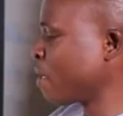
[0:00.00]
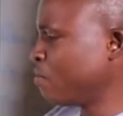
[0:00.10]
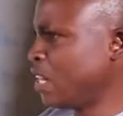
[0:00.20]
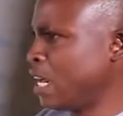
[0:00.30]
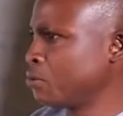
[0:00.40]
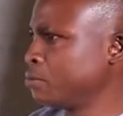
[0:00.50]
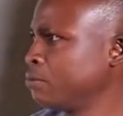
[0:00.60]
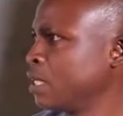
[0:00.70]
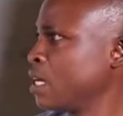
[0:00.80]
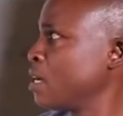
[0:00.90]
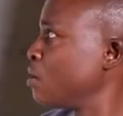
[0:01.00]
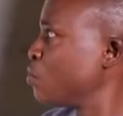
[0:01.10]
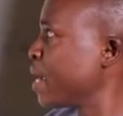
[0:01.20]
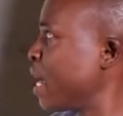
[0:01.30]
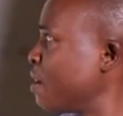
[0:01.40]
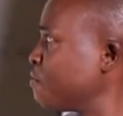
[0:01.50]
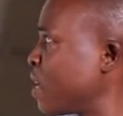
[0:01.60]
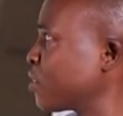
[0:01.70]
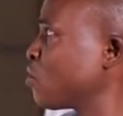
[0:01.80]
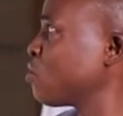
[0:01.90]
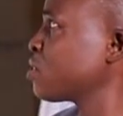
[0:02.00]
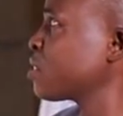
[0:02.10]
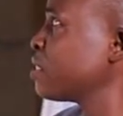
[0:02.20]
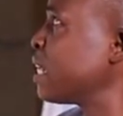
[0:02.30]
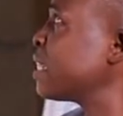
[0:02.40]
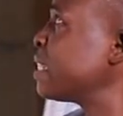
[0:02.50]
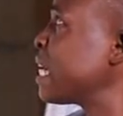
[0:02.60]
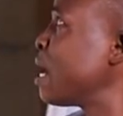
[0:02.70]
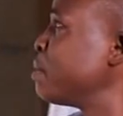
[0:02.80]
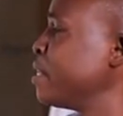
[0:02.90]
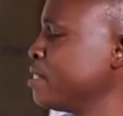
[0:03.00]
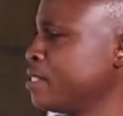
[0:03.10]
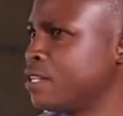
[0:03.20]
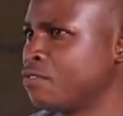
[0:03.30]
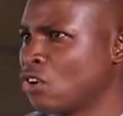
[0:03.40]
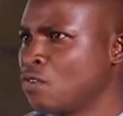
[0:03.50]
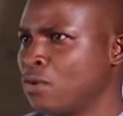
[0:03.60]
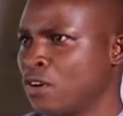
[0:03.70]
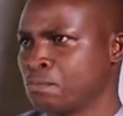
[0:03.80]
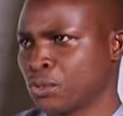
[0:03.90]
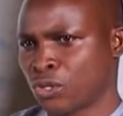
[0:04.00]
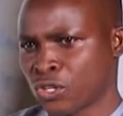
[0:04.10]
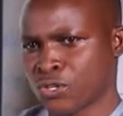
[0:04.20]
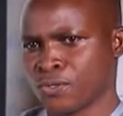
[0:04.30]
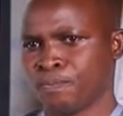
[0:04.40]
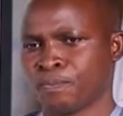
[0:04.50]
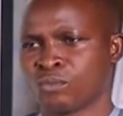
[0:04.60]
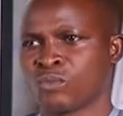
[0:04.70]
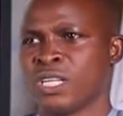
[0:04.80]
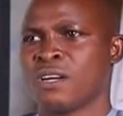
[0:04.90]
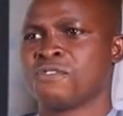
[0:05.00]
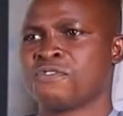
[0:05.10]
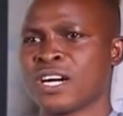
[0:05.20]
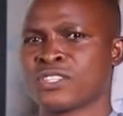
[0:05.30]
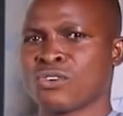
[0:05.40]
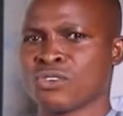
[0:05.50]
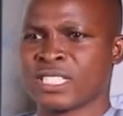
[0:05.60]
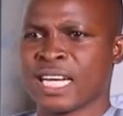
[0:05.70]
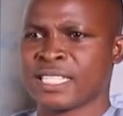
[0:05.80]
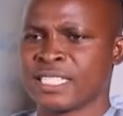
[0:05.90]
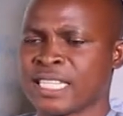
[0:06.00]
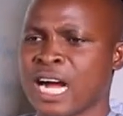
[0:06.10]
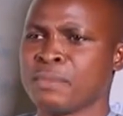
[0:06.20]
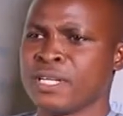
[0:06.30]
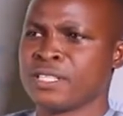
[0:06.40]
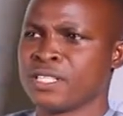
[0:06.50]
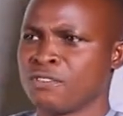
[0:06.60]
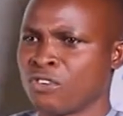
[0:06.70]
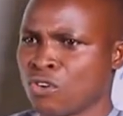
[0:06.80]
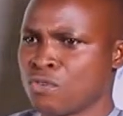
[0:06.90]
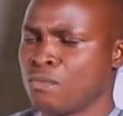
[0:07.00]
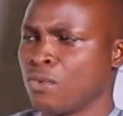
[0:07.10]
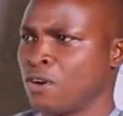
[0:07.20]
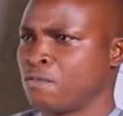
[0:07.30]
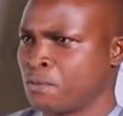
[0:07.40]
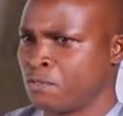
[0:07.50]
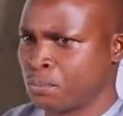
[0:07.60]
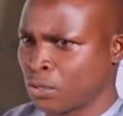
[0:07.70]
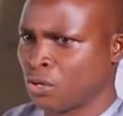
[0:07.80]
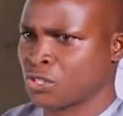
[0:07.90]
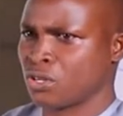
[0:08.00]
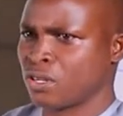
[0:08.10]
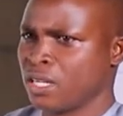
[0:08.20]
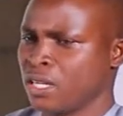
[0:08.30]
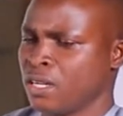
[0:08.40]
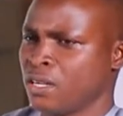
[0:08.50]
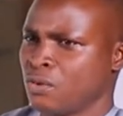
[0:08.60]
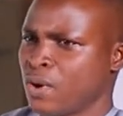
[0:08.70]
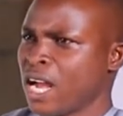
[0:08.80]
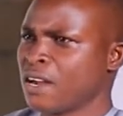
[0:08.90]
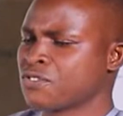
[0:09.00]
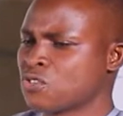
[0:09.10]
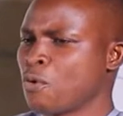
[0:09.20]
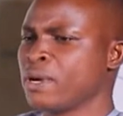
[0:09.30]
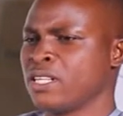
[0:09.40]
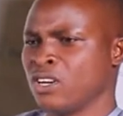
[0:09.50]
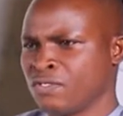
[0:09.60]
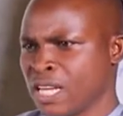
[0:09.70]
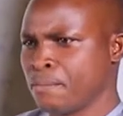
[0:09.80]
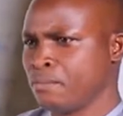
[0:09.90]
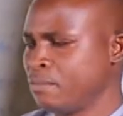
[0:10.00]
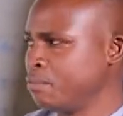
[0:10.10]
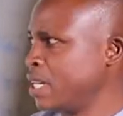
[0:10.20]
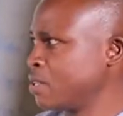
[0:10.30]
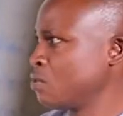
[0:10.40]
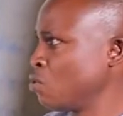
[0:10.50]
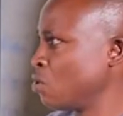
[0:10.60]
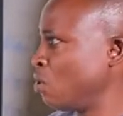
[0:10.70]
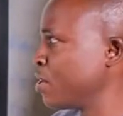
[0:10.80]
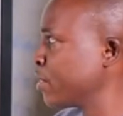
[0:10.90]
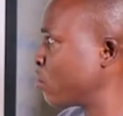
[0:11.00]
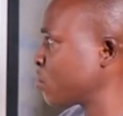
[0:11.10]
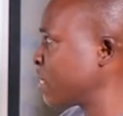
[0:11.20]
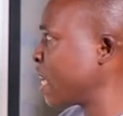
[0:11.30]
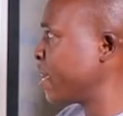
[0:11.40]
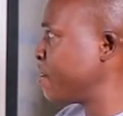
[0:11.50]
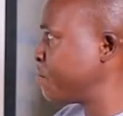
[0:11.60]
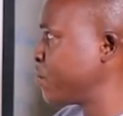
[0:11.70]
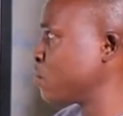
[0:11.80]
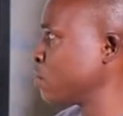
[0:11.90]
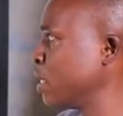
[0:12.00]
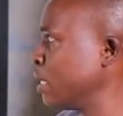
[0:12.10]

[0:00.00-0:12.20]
Now, we have factors that determine the volume of production. Factors that determine the volume of production. We have so many of them, but we'll only consider a few.